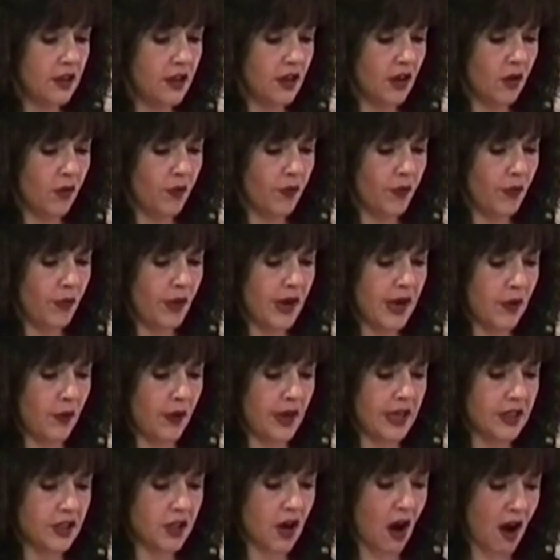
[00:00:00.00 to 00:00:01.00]

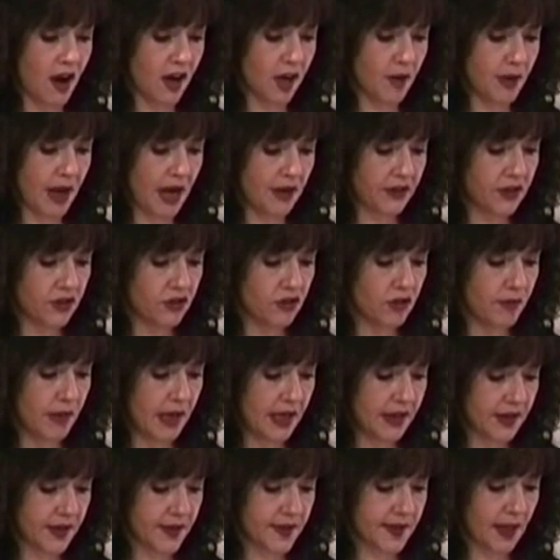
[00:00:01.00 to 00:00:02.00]
We talk about the
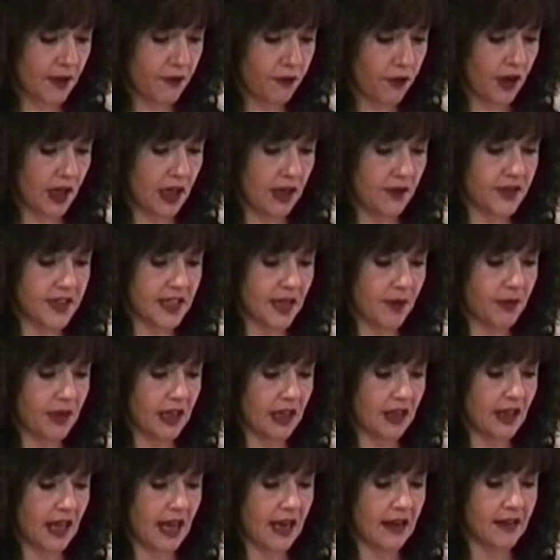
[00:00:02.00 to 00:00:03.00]
tremendous suffering of
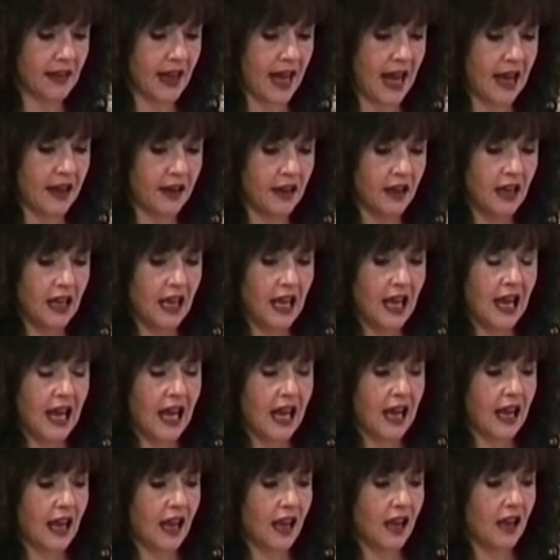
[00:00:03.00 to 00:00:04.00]
something like that,
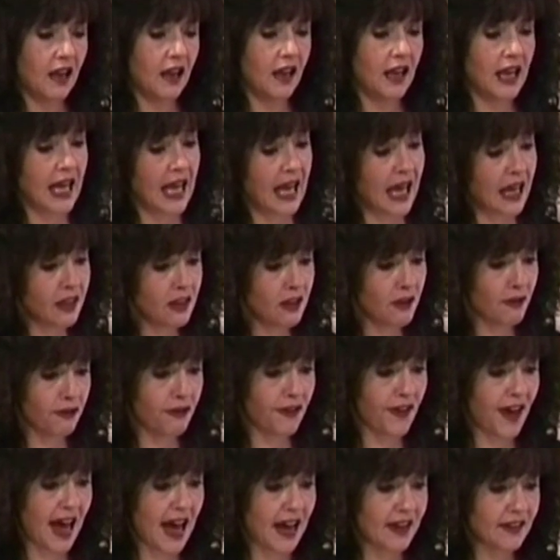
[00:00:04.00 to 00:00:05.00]
and the
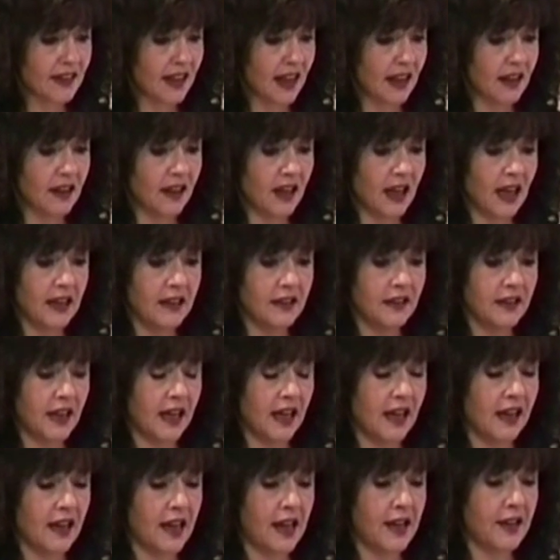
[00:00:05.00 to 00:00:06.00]
fact that,
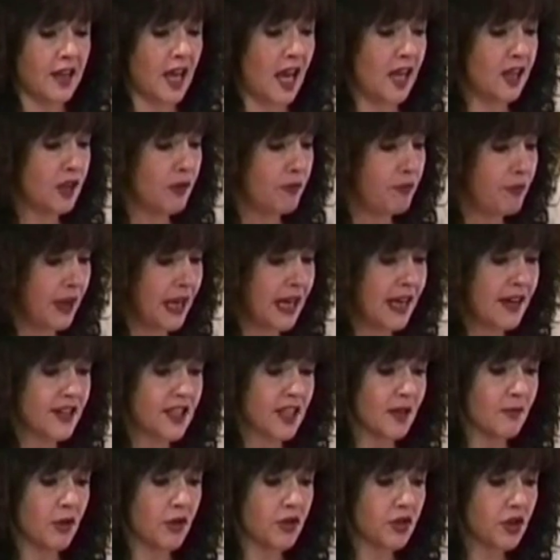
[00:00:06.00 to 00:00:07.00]
and the
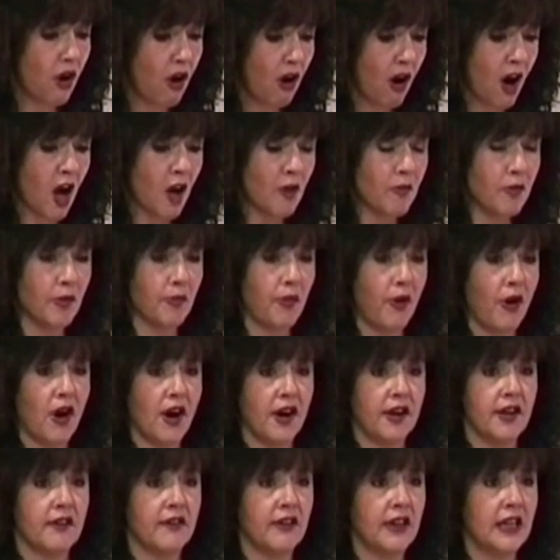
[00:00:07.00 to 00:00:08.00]
biggest and most horrible
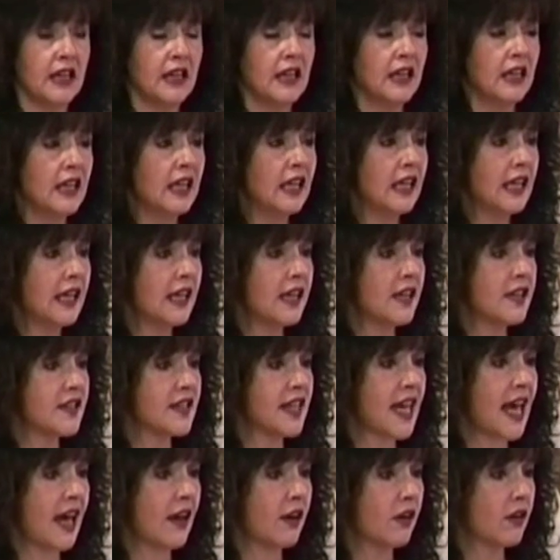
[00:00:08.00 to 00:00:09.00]
part of it
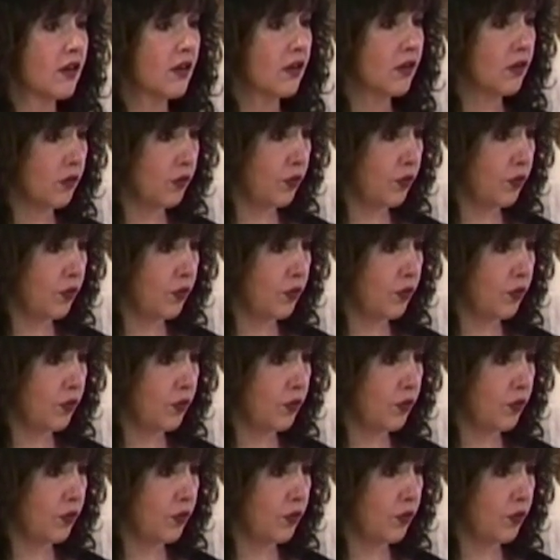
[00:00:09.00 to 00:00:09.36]
is that